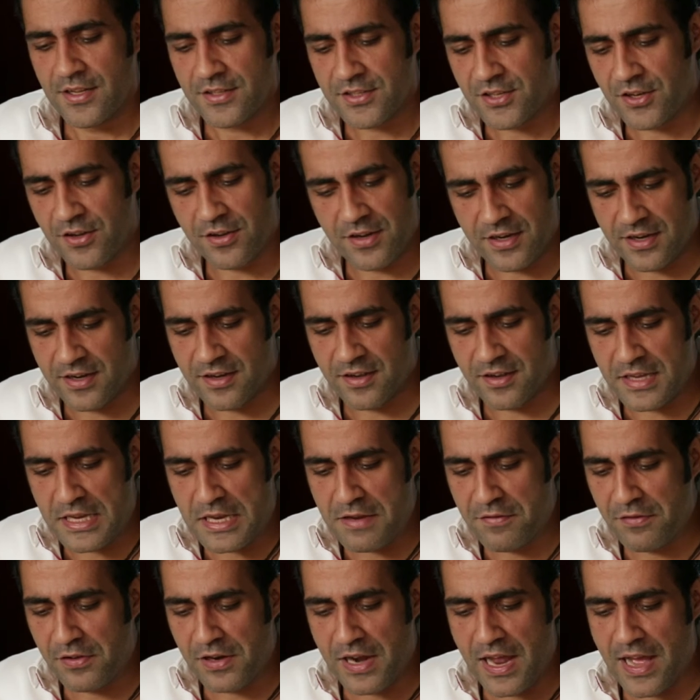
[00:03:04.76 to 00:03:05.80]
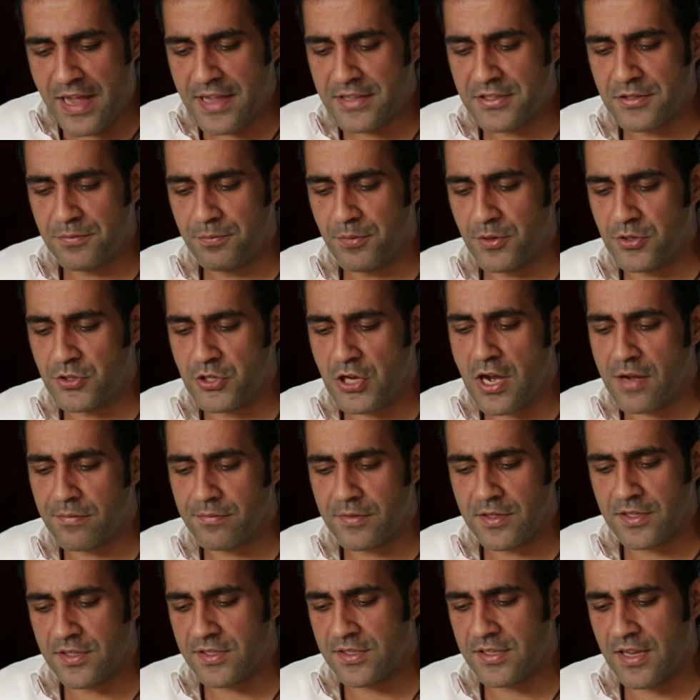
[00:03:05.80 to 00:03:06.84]
turning her evil eye to Punjab
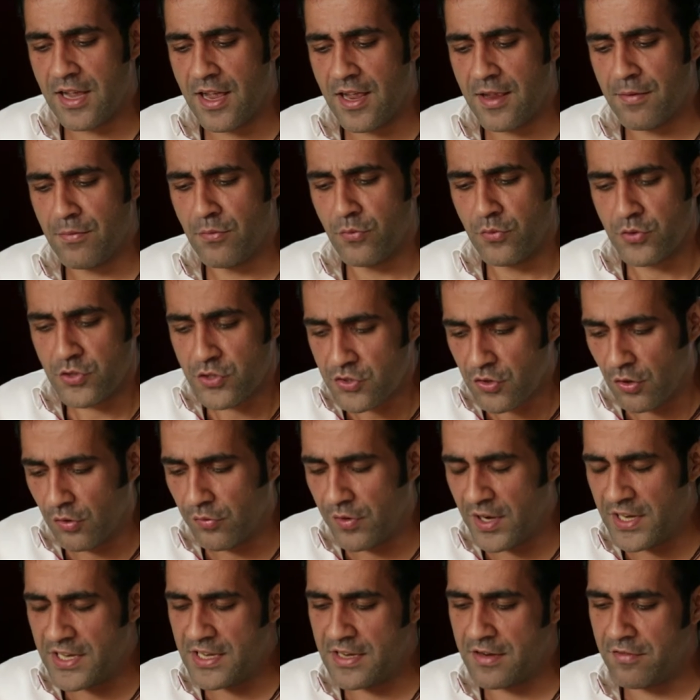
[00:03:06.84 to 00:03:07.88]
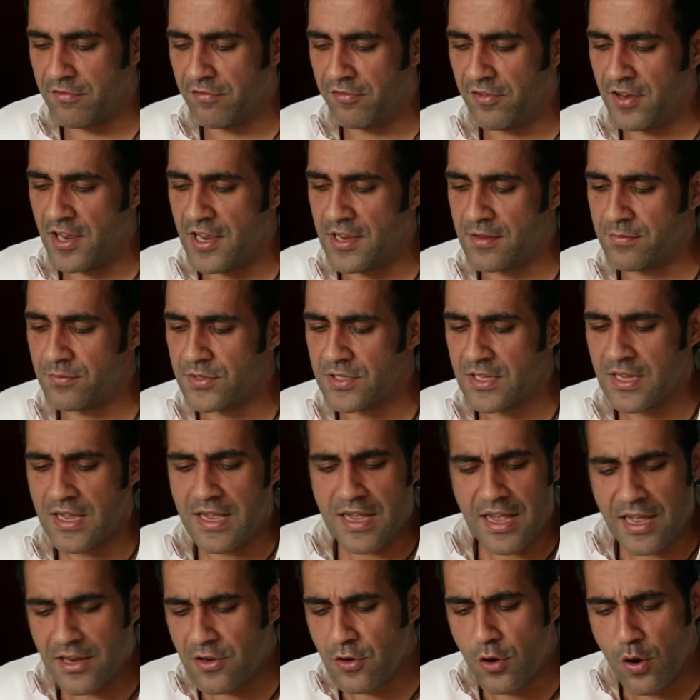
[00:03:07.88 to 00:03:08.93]
this time, which is already in flames,
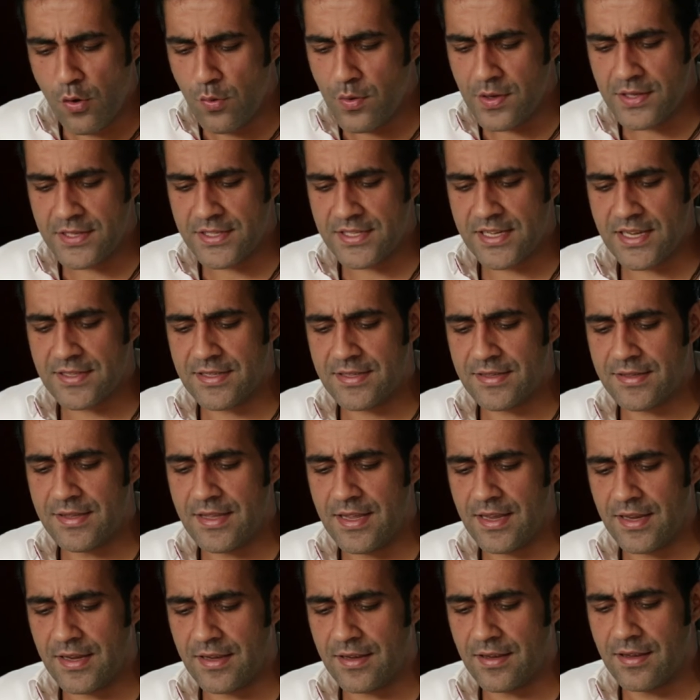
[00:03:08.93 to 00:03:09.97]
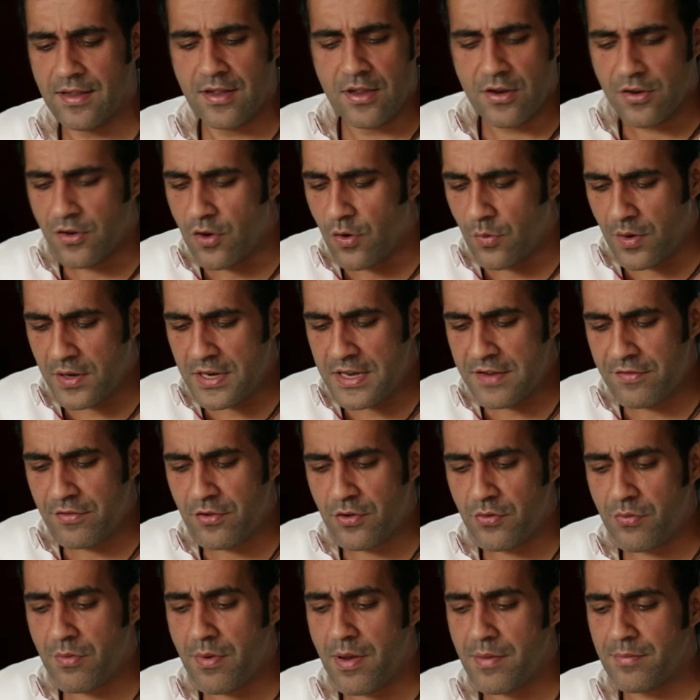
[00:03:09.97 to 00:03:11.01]
and no one says a thing. No one even
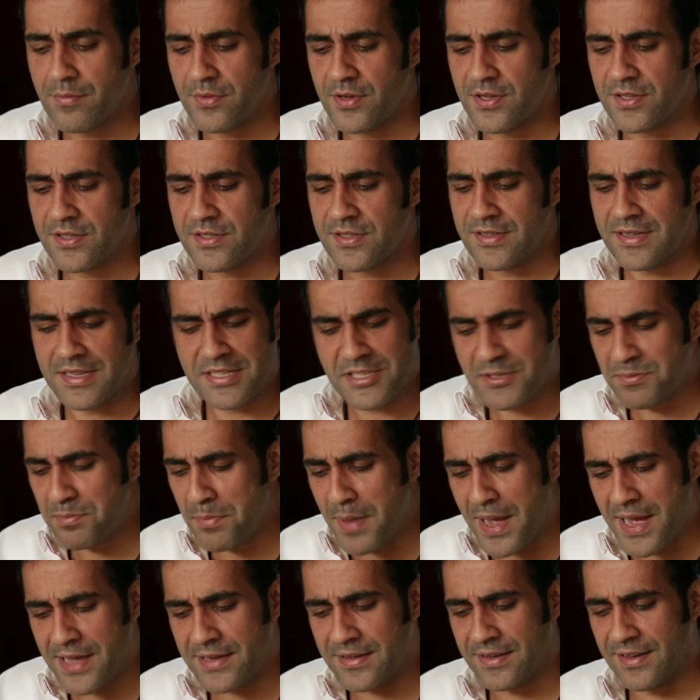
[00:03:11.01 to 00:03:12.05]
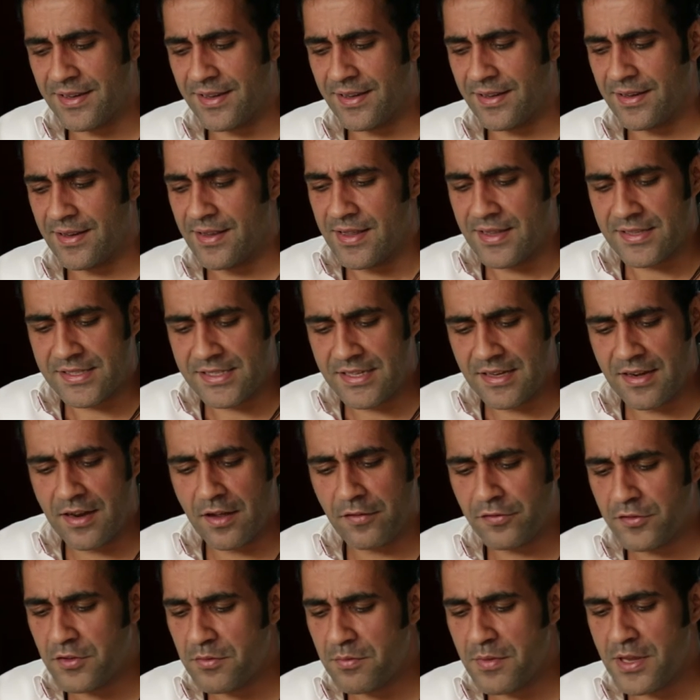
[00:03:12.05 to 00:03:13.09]
remembers. It's maddening. It's
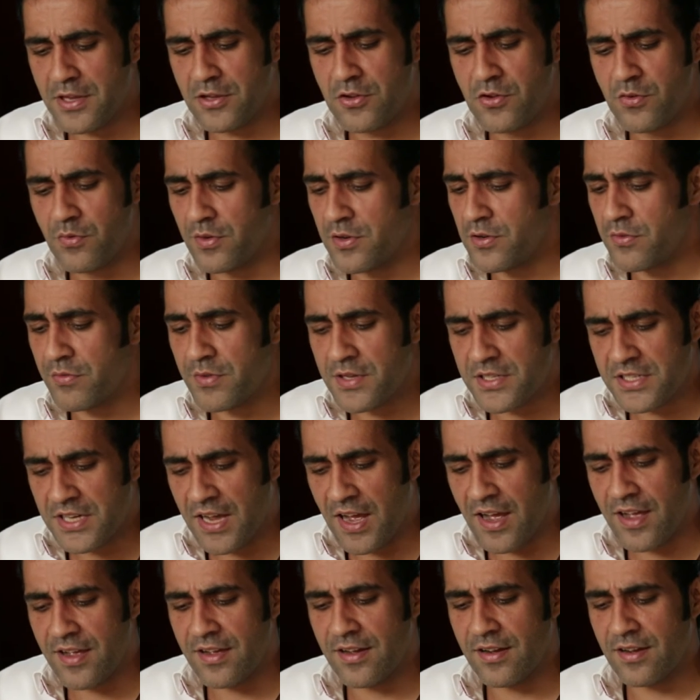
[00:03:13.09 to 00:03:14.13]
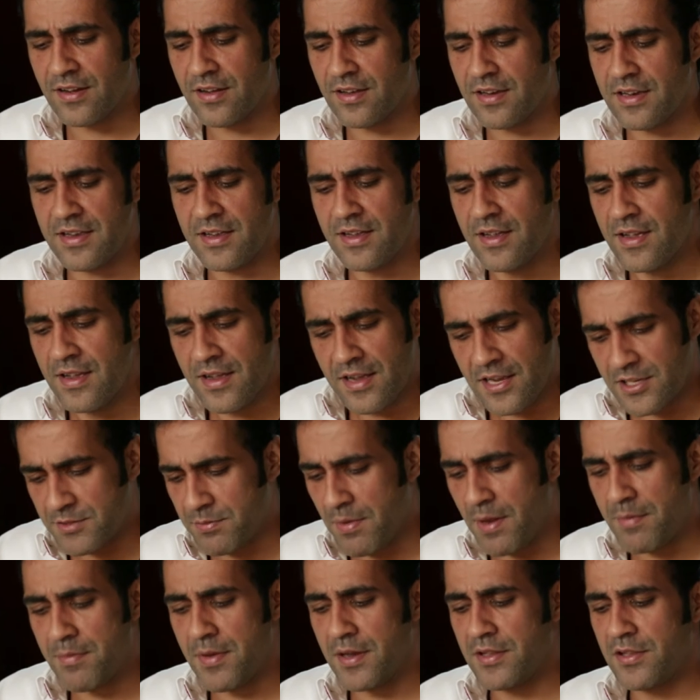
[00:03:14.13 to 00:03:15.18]
enough to make you want to retire early, as
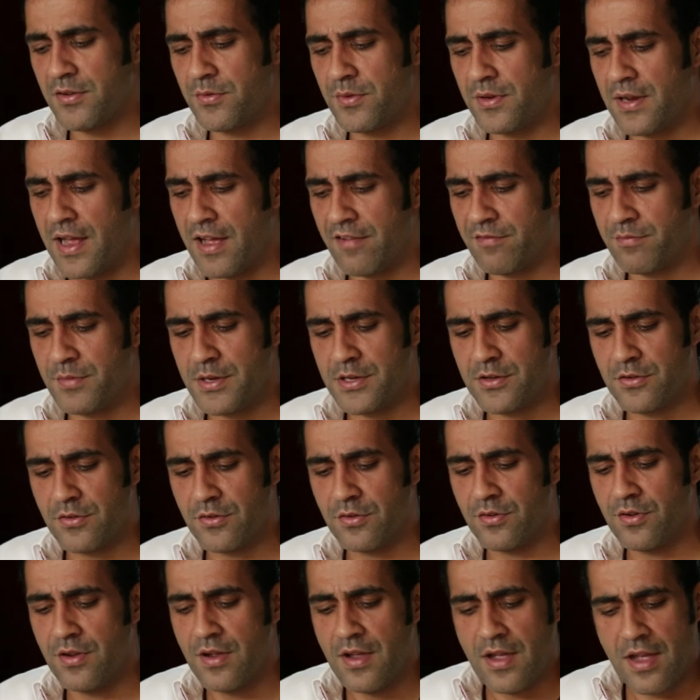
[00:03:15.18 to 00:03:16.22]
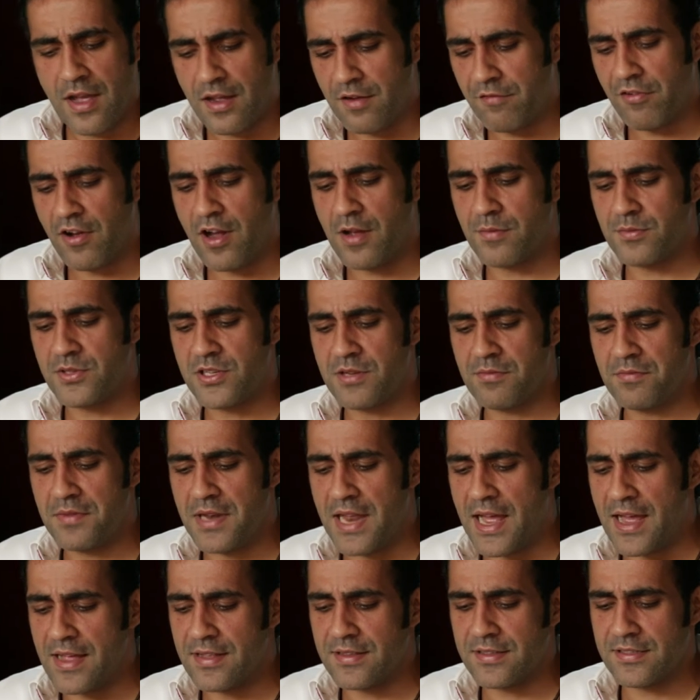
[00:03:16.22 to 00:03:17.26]
my mother will have me do, and farm some
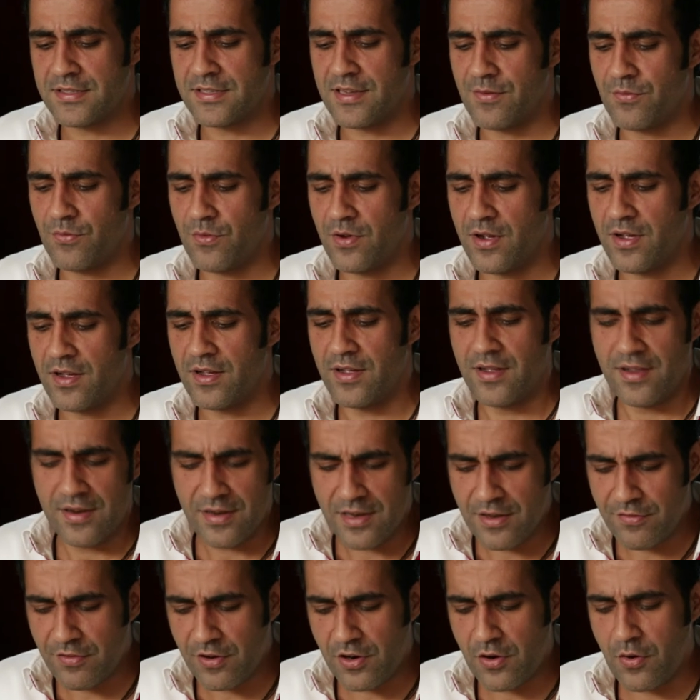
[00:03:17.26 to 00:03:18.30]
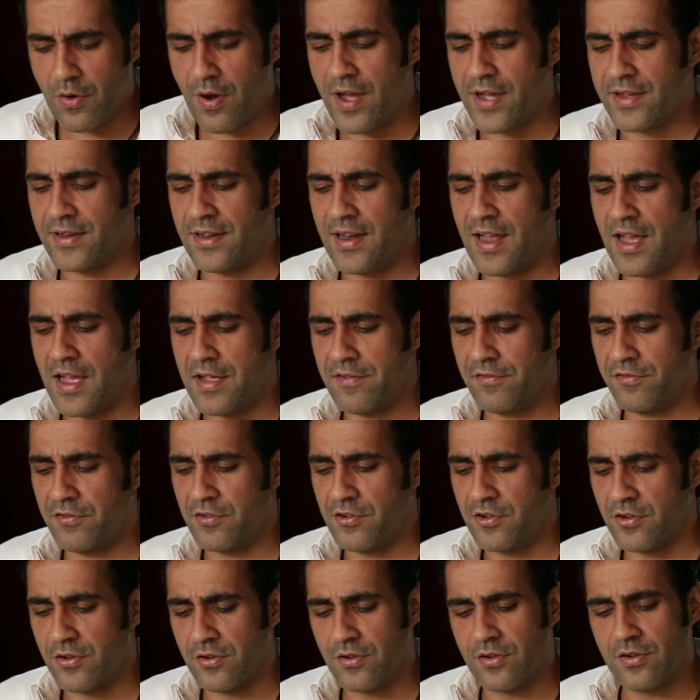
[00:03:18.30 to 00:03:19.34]
land somewhere, live a quiet life, you
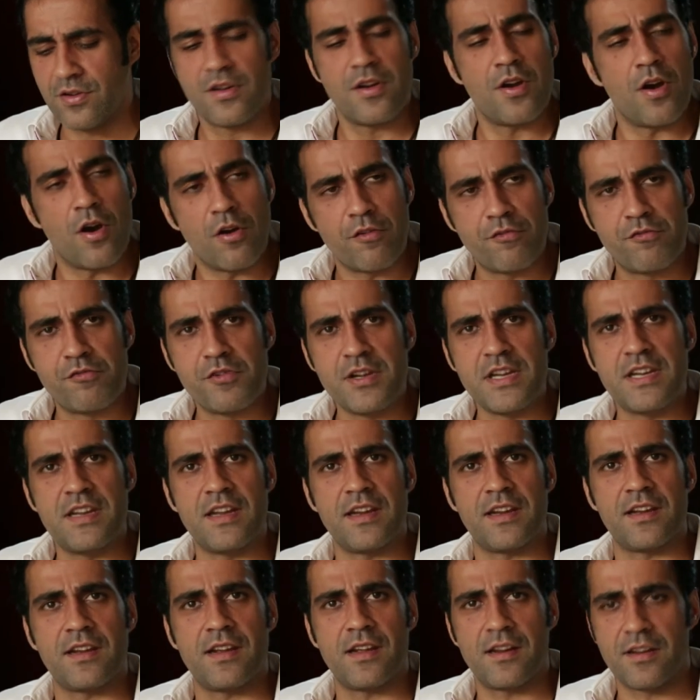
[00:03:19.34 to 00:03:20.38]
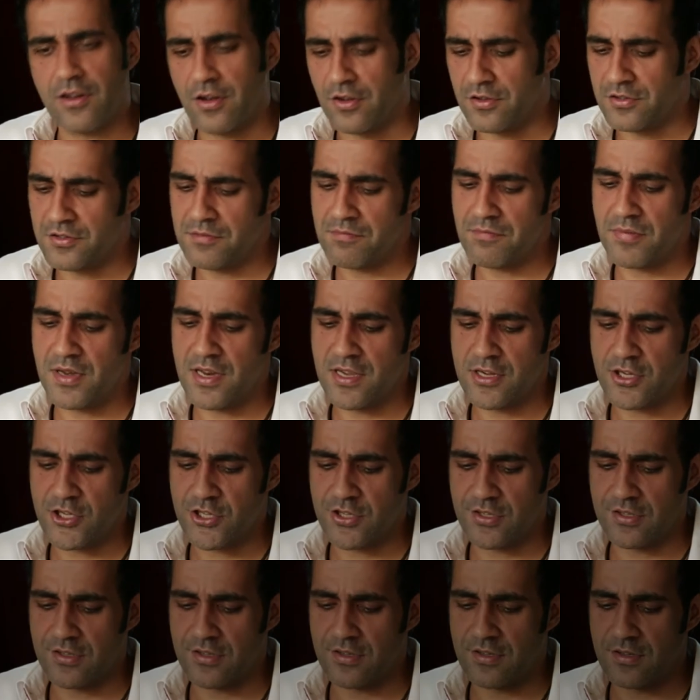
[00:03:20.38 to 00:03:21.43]
know, of reading and
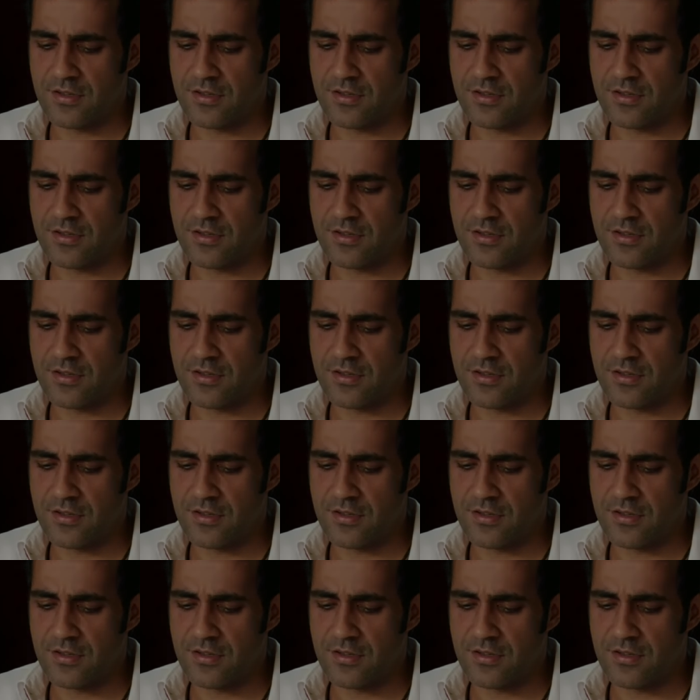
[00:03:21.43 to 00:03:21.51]
contemplation.